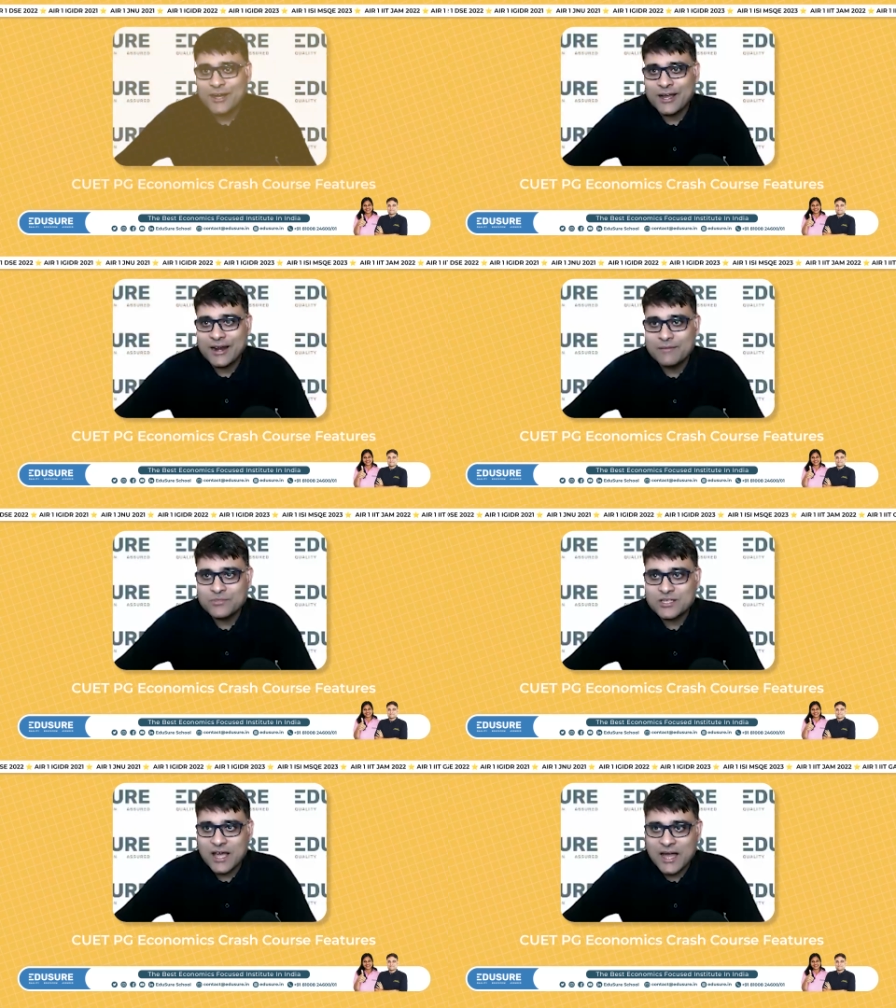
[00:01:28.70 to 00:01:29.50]
a
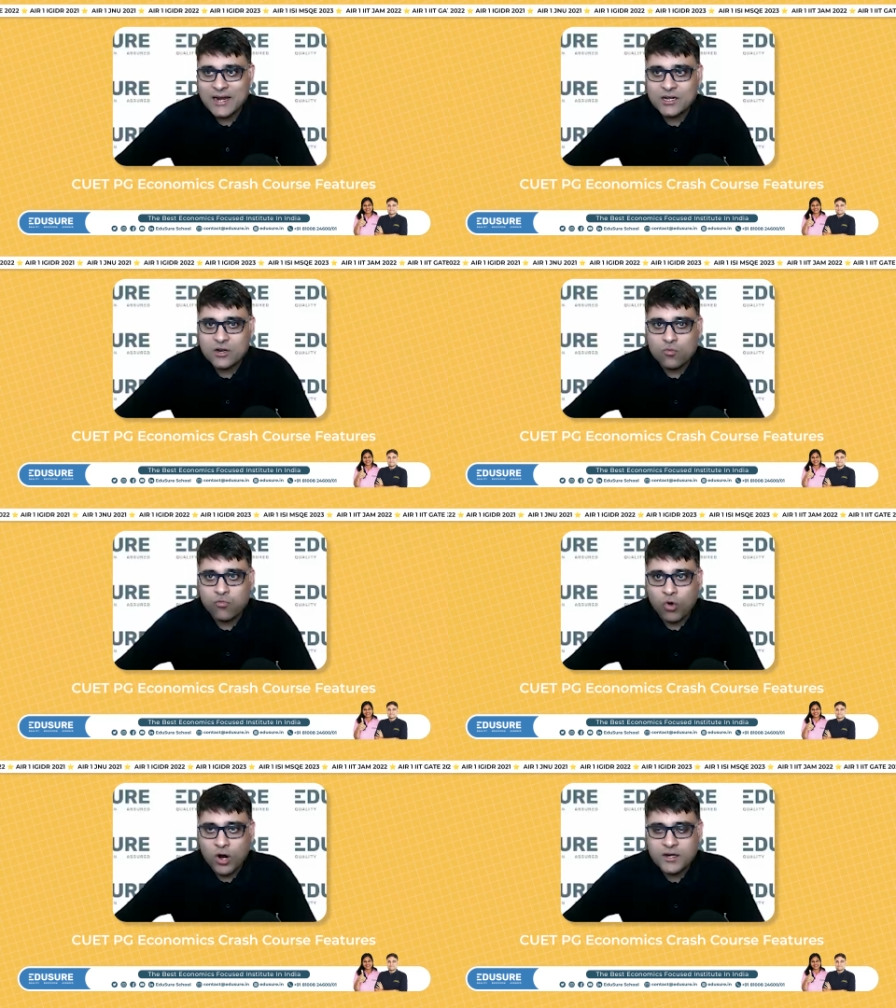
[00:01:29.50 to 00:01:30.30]
glimpse at
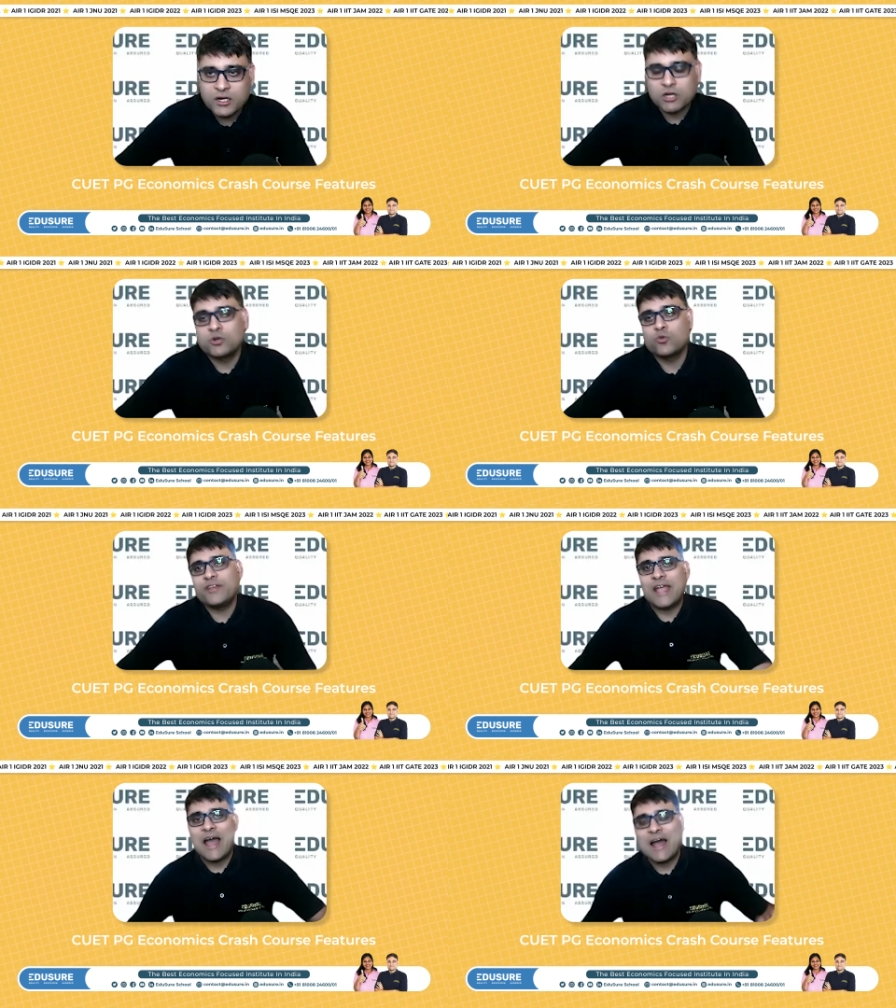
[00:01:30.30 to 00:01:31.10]
what do
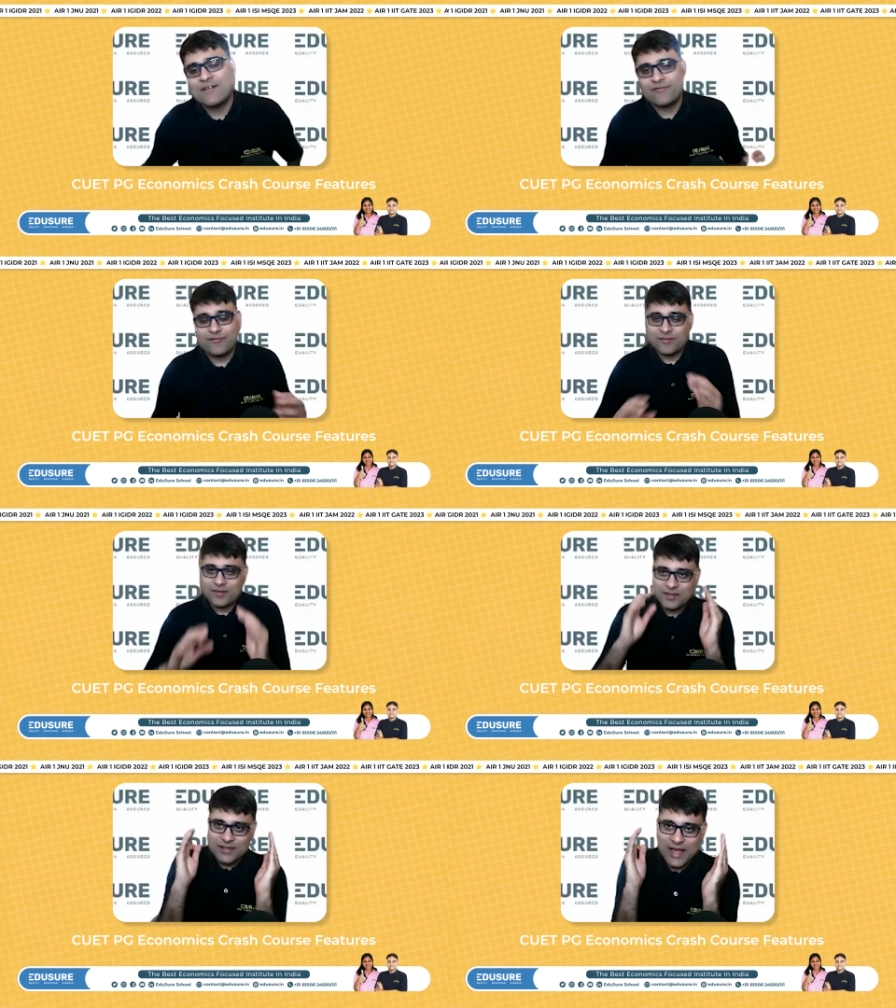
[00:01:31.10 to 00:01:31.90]
we have
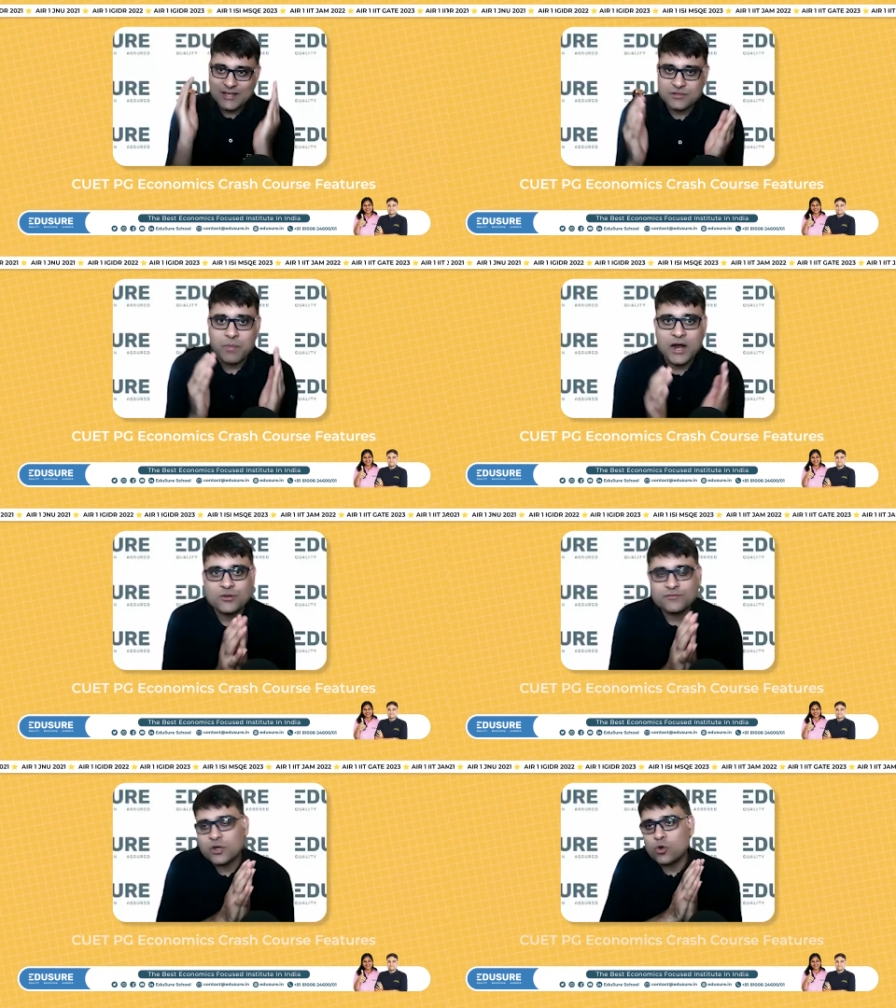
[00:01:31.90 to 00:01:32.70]
as a part of the